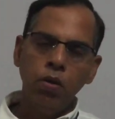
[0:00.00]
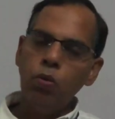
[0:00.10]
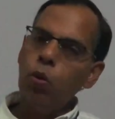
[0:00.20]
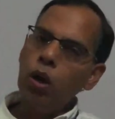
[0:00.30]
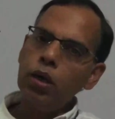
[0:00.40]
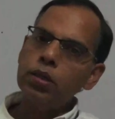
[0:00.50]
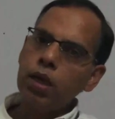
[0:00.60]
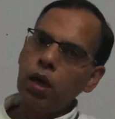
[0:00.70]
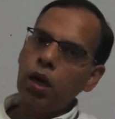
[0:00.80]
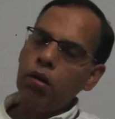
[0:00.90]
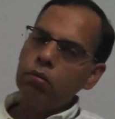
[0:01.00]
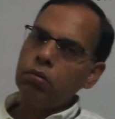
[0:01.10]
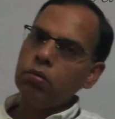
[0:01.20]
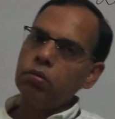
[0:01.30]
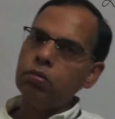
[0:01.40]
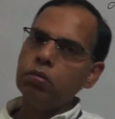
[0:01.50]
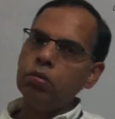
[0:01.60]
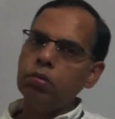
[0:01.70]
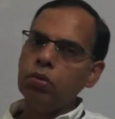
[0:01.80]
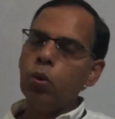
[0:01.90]
What is the
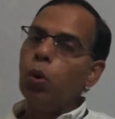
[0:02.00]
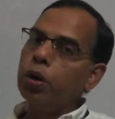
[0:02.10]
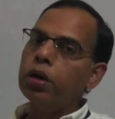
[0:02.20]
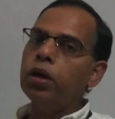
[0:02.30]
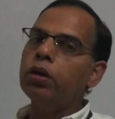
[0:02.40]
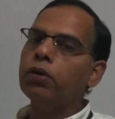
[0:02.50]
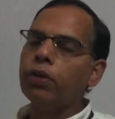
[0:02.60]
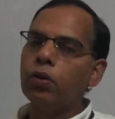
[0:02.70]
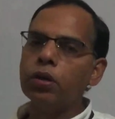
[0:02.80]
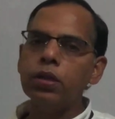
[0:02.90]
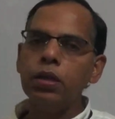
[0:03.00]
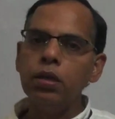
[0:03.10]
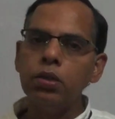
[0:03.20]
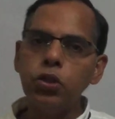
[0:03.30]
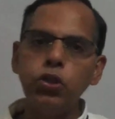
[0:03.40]
coordinate of the origin?